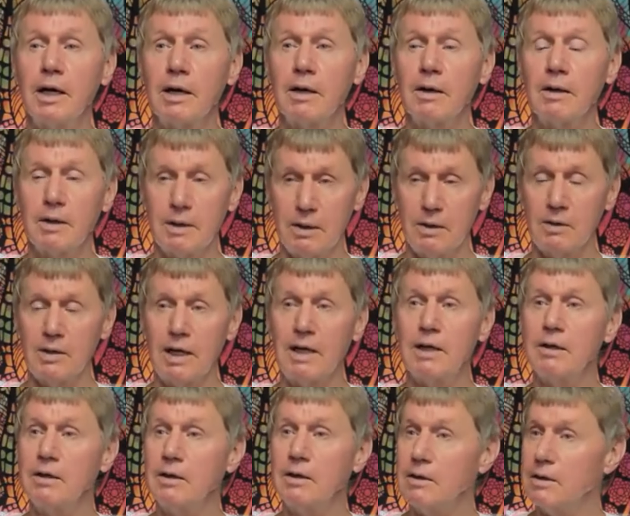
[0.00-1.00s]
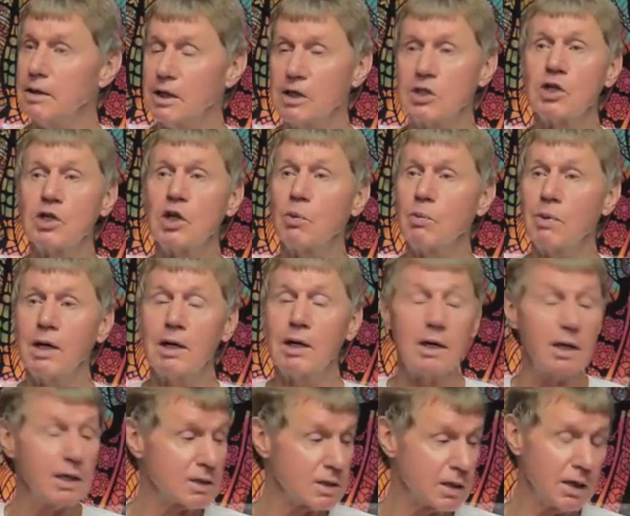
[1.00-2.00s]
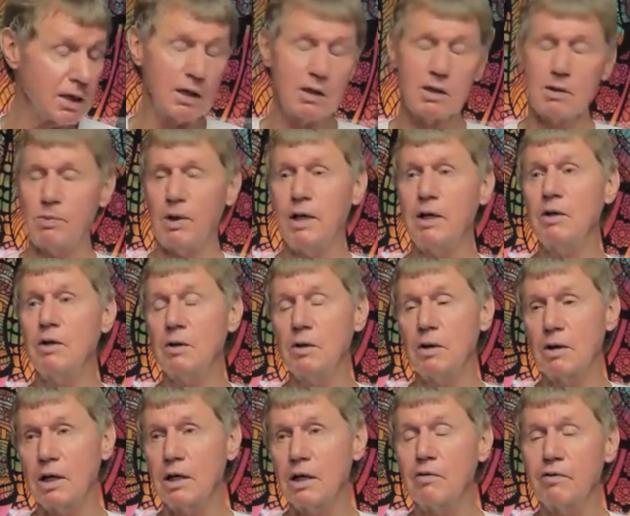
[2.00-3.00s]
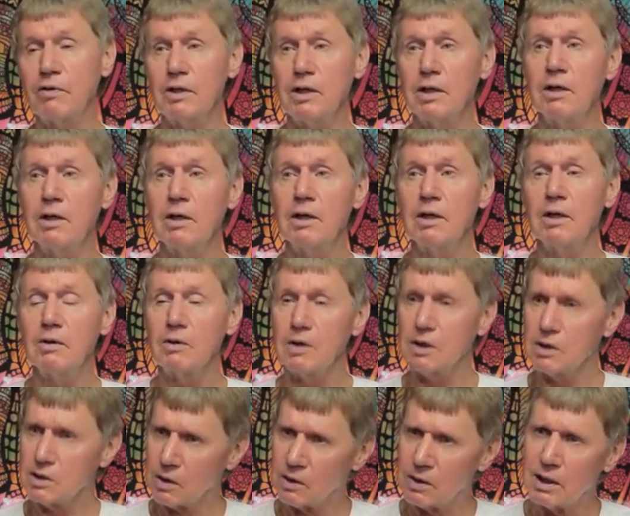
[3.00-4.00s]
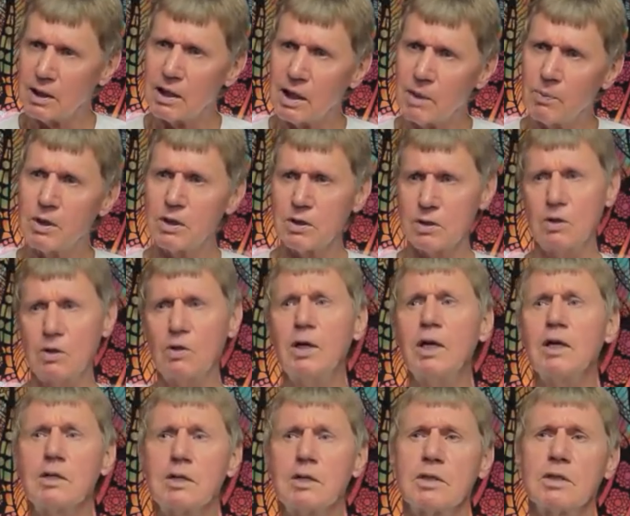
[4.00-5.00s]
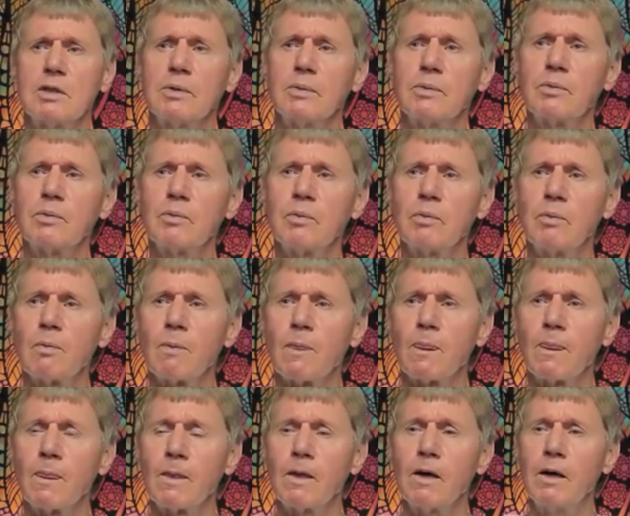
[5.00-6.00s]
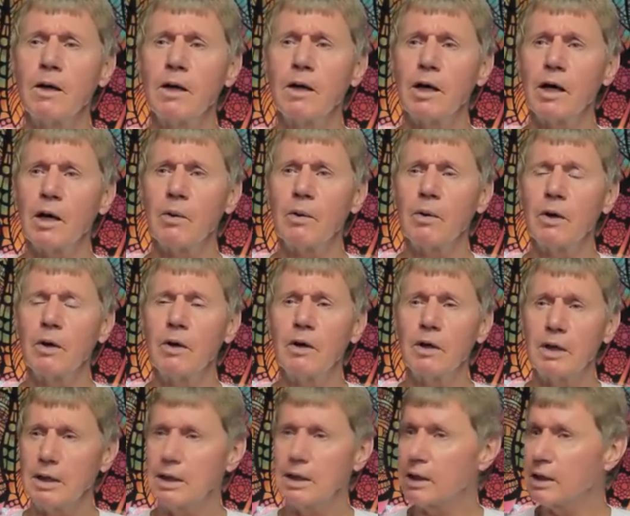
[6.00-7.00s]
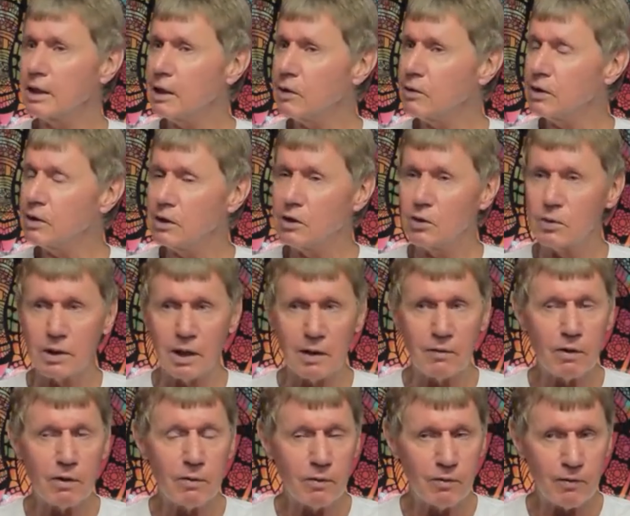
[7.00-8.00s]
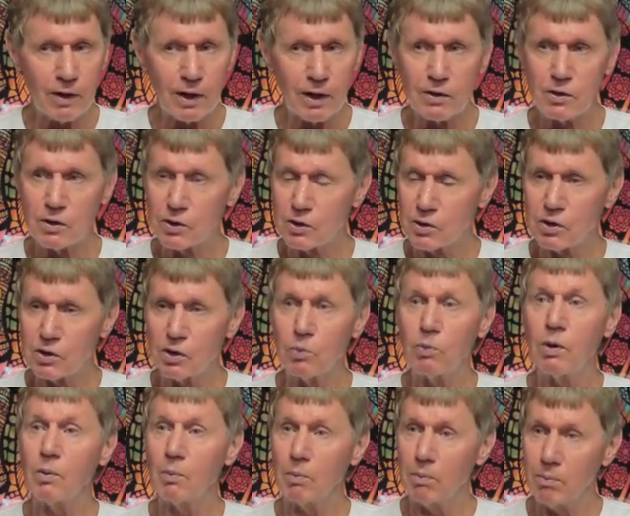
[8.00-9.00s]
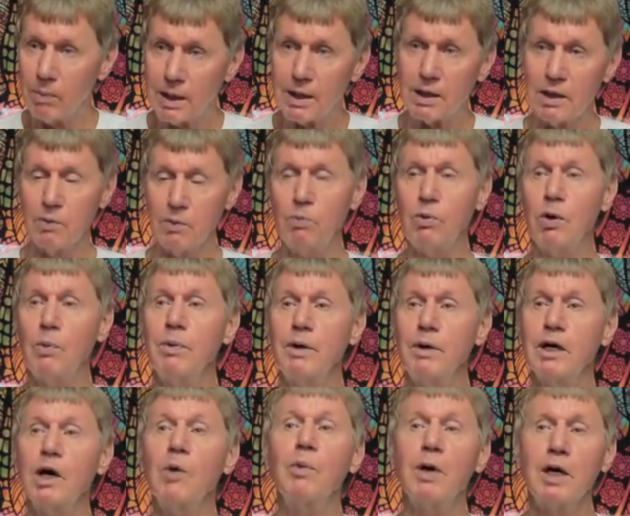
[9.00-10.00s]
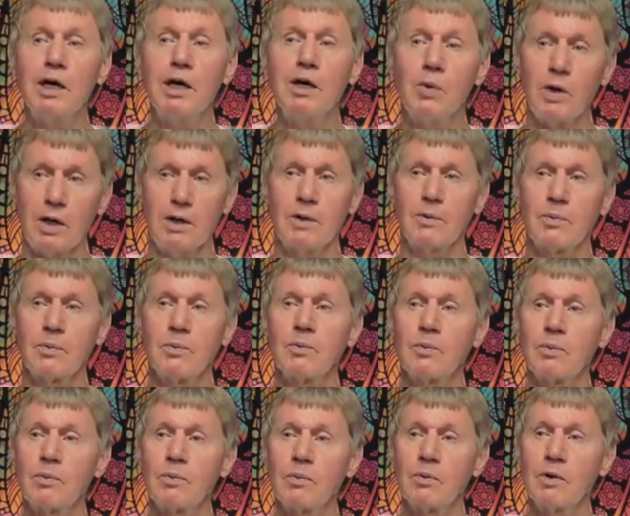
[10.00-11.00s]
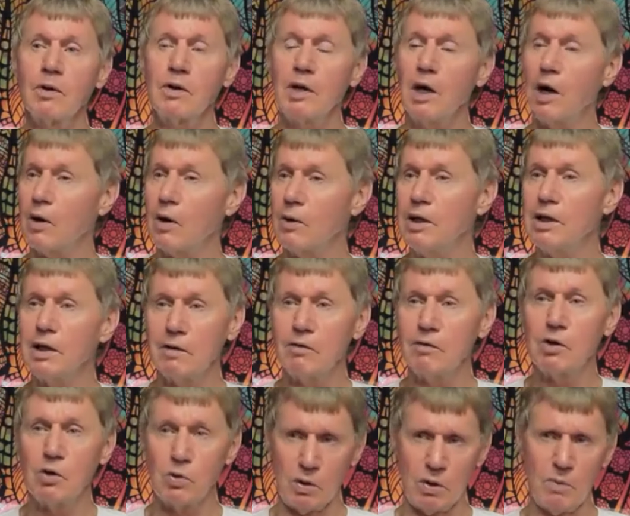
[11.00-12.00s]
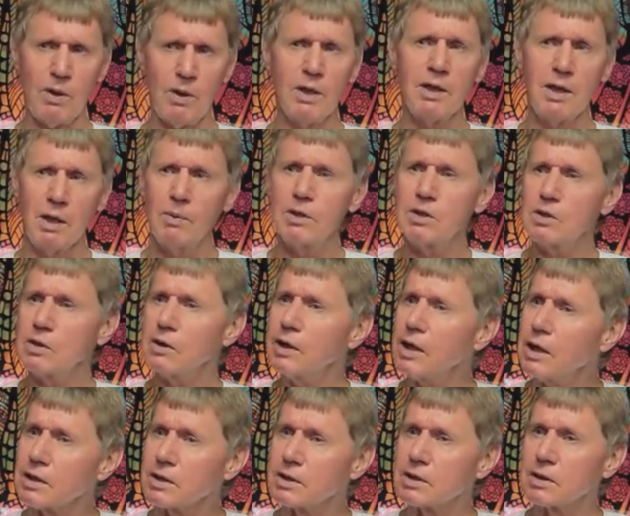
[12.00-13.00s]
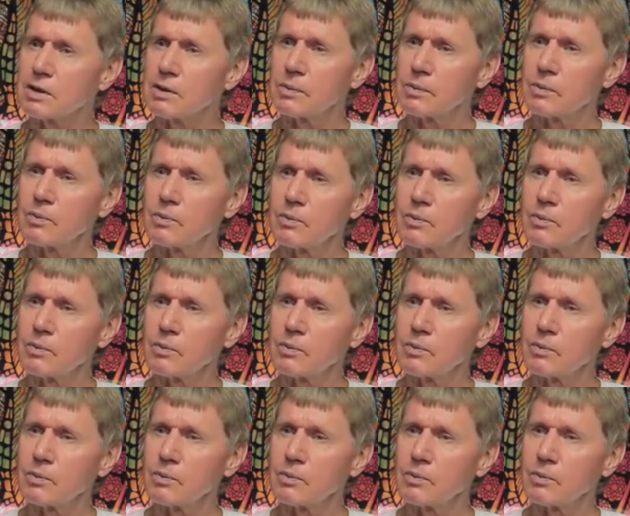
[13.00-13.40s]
And in reality there is no money, as they explained to you rightfully, there's only debits and credits. Now, in accounting you'll never find the term money popping up anywhere. They only ever talk about debits and credits,